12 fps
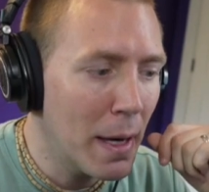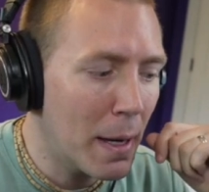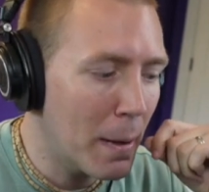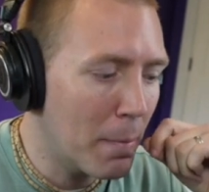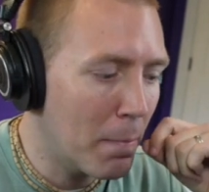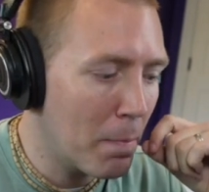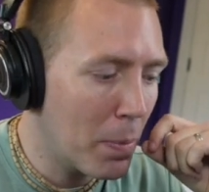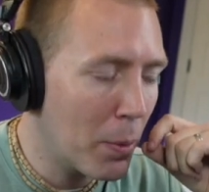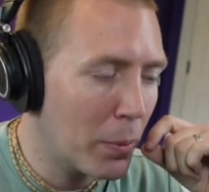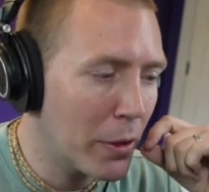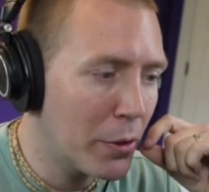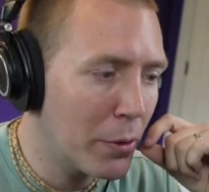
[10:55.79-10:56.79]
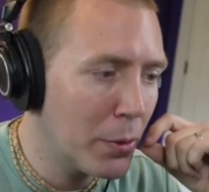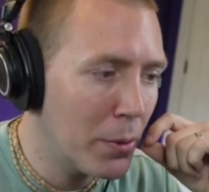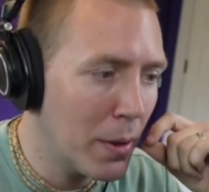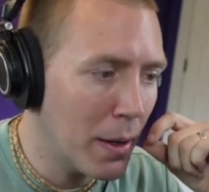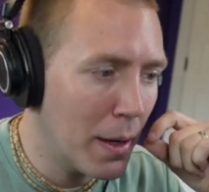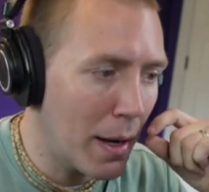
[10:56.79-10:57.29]
Um, we
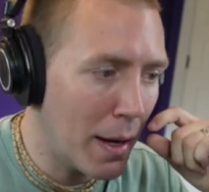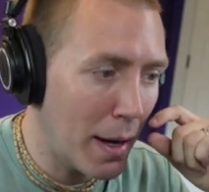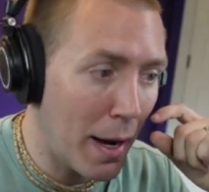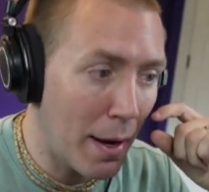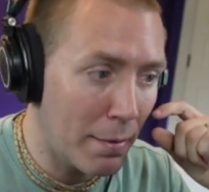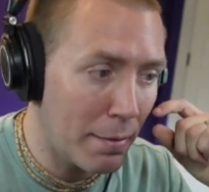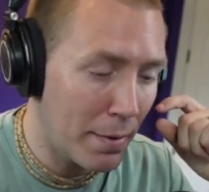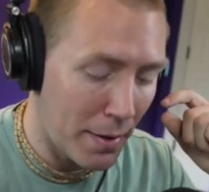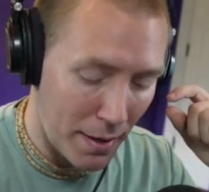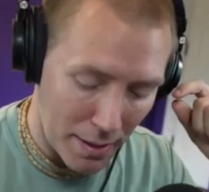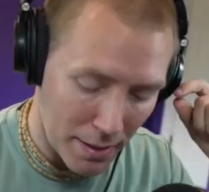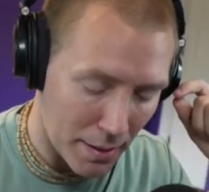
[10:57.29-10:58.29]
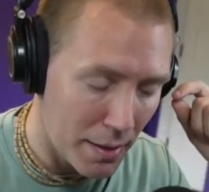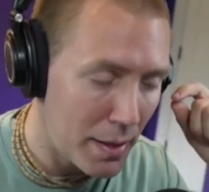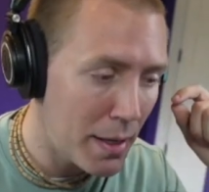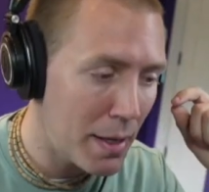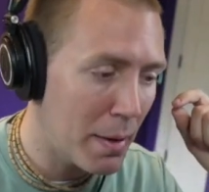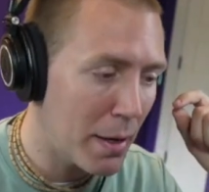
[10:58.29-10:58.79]
do have an
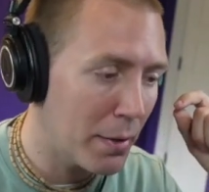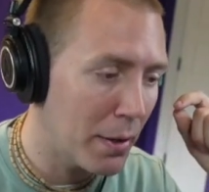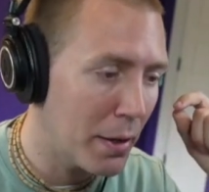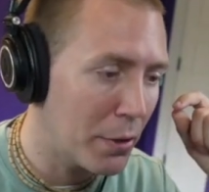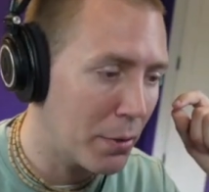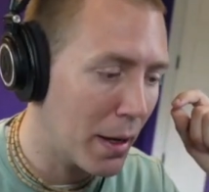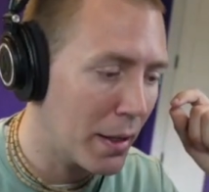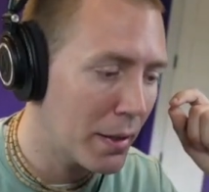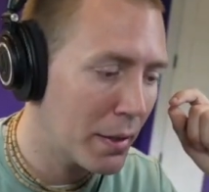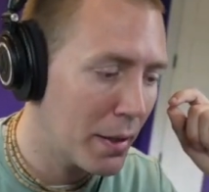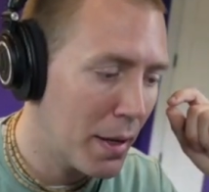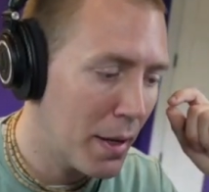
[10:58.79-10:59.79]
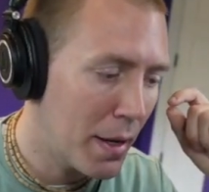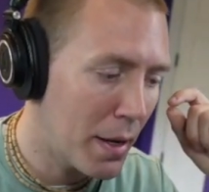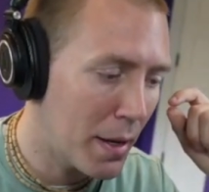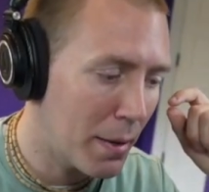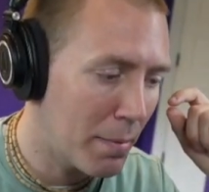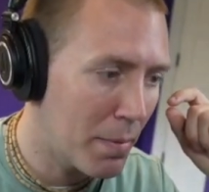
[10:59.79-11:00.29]
email address
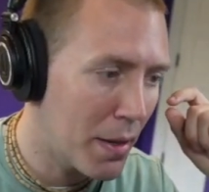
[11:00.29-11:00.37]
um,